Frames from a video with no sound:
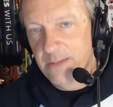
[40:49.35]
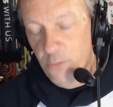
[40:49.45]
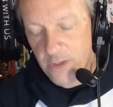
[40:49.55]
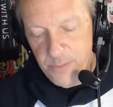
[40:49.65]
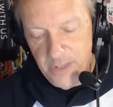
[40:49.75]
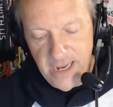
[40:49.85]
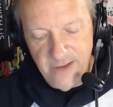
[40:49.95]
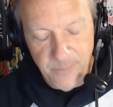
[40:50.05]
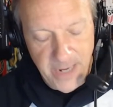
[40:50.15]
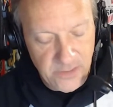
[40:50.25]
one
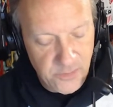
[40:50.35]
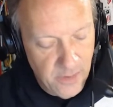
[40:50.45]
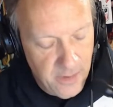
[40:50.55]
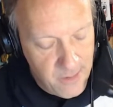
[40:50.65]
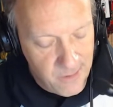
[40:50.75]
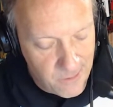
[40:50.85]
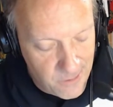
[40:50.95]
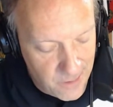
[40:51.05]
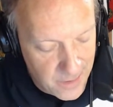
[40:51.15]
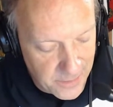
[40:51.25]
playoff match
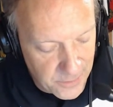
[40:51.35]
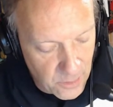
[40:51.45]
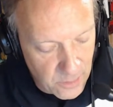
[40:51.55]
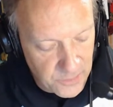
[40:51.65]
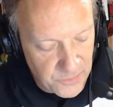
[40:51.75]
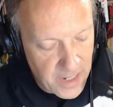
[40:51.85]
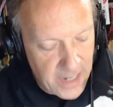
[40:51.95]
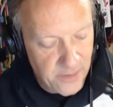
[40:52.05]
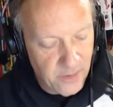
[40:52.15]
on the girls' side.